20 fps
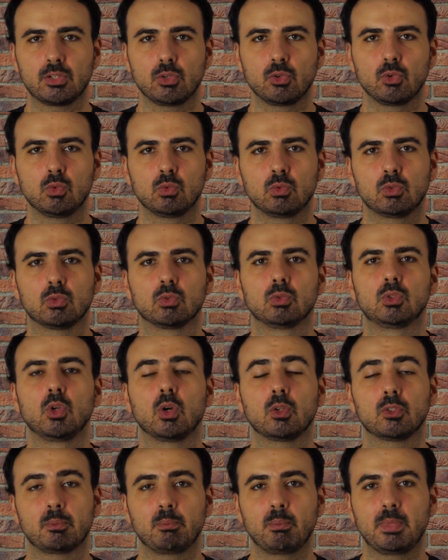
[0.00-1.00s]
you to
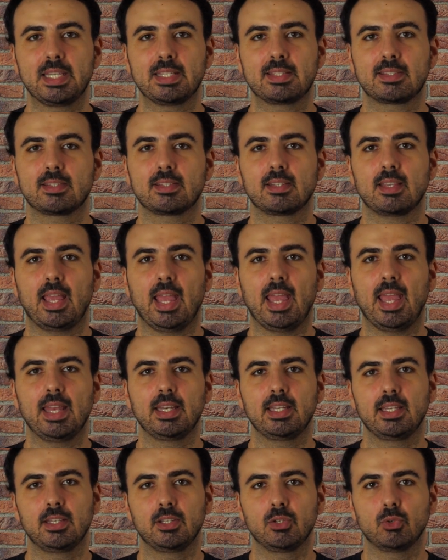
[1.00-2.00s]
don't miss
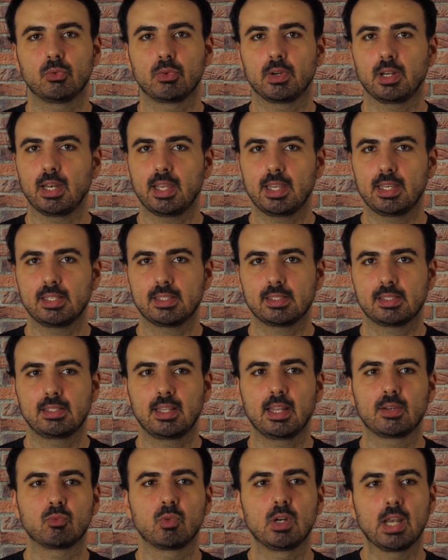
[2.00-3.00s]
any new release
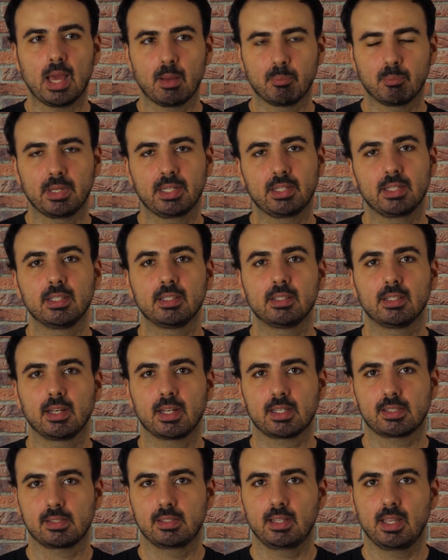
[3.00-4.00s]
that will happen in the
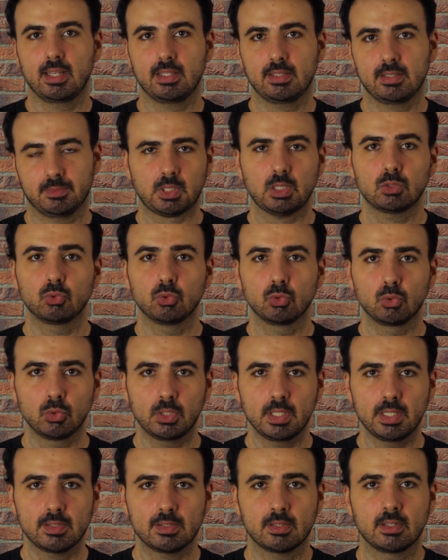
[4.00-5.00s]
next days. To do
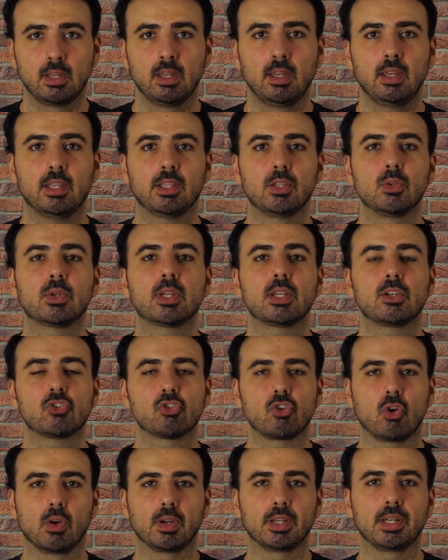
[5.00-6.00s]
this, you can
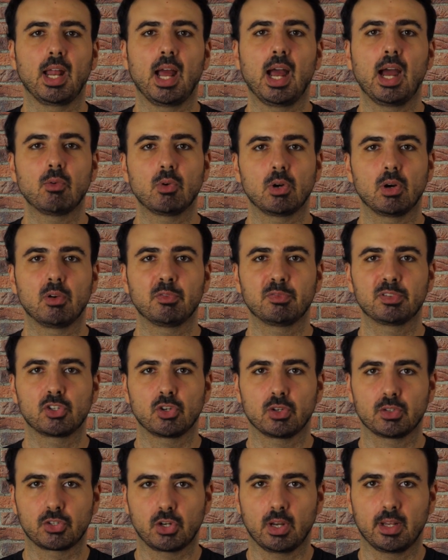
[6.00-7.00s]
join our
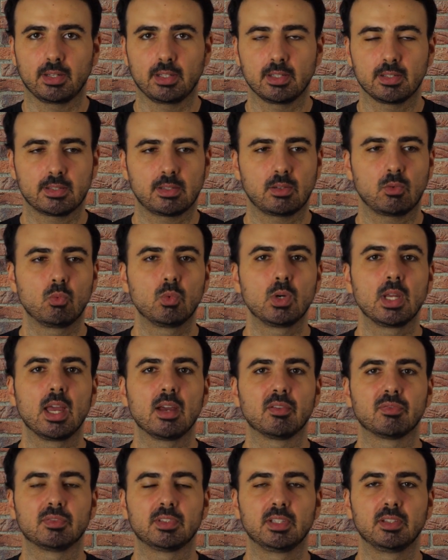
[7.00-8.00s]
official channels. We
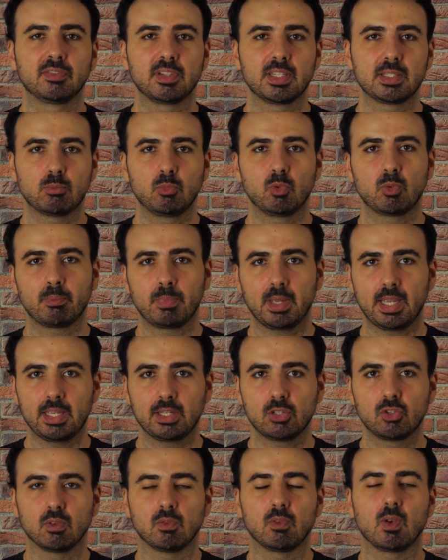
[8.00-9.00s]
have the Facebook
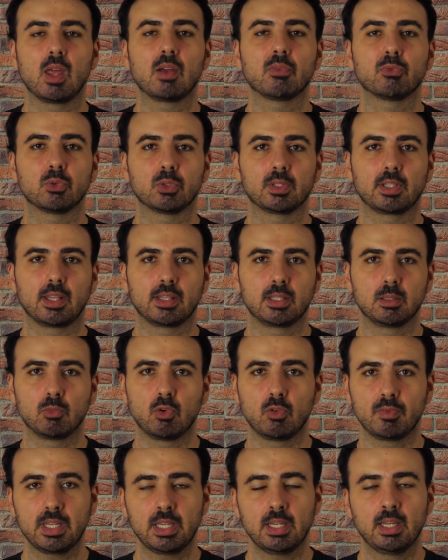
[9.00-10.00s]
page of Left 4 Dead the
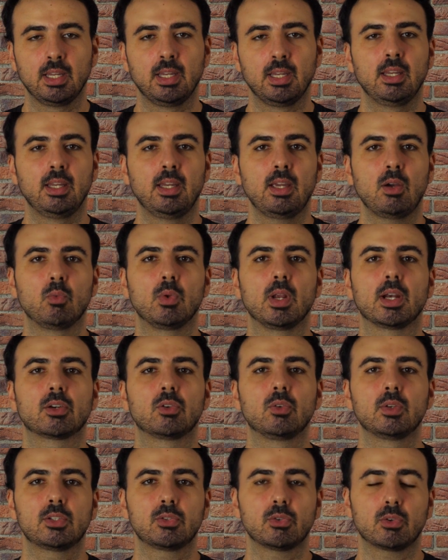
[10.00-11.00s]
movie. We are
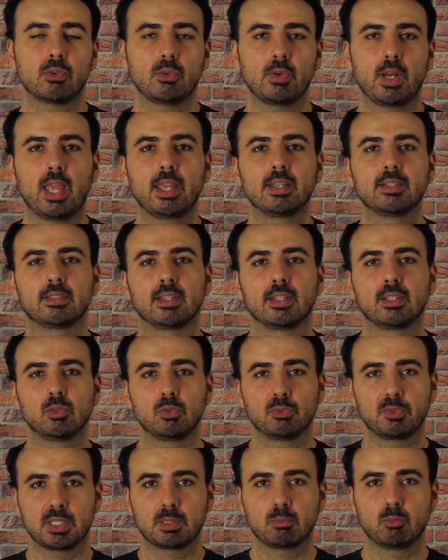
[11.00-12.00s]
going to create a new
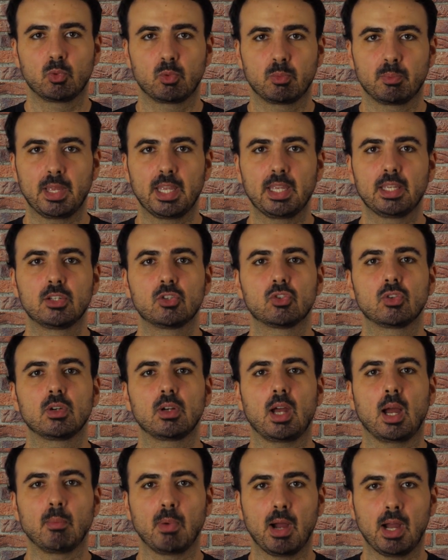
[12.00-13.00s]
Facebook page
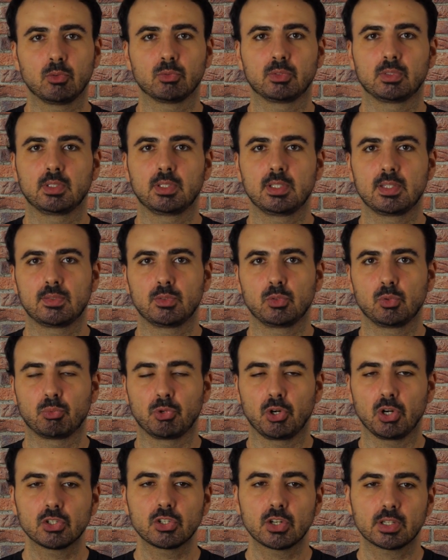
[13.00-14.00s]
about this new
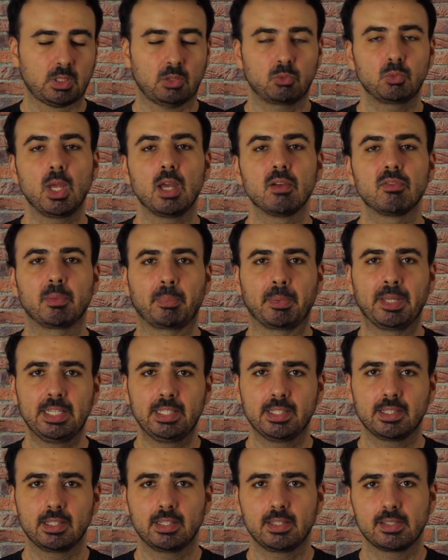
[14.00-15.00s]
project. We have a
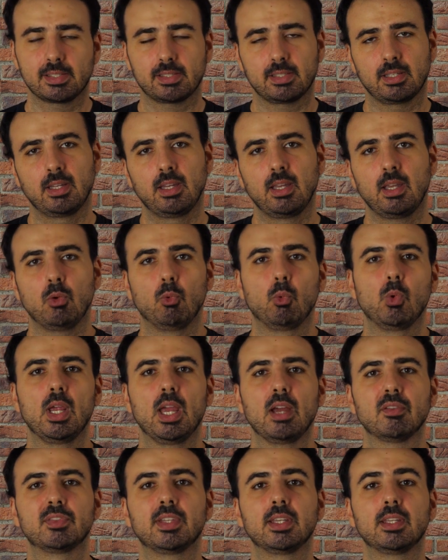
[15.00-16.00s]
mailing list. We
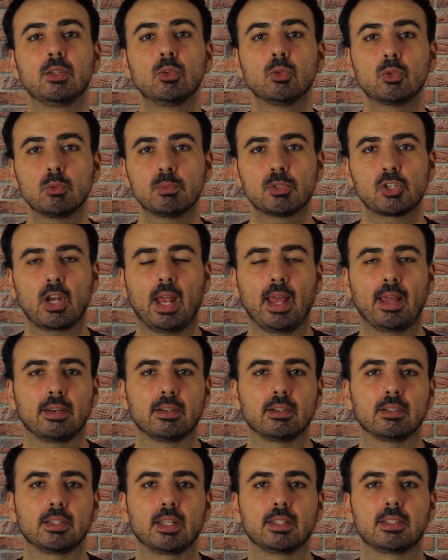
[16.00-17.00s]
have the YouTube
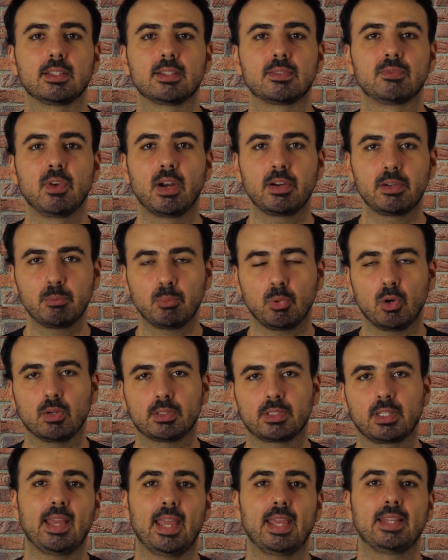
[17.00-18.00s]
channel that is very
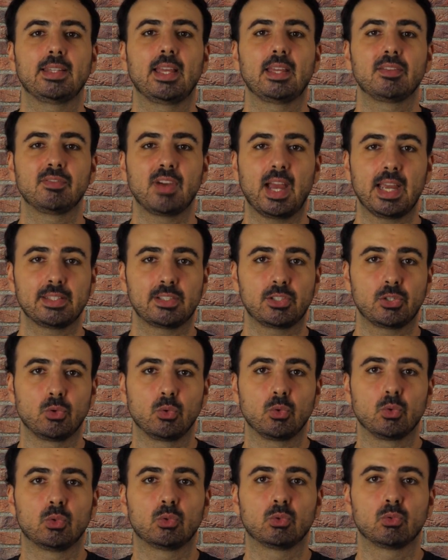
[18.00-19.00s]
important, and I invite
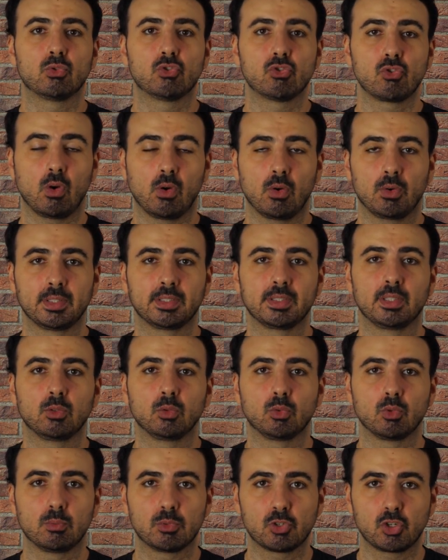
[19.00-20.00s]
you to join the
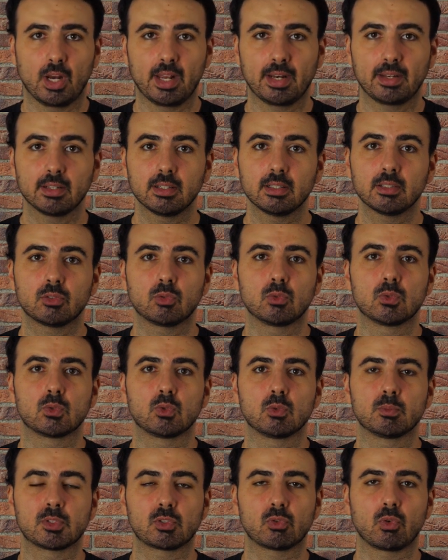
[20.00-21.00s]
YouTube channel, to
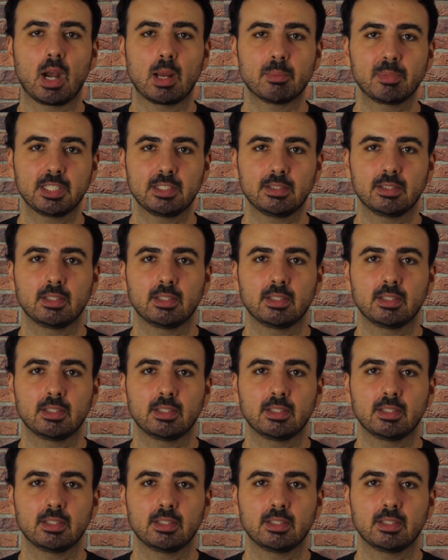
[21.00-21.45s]
subscribe it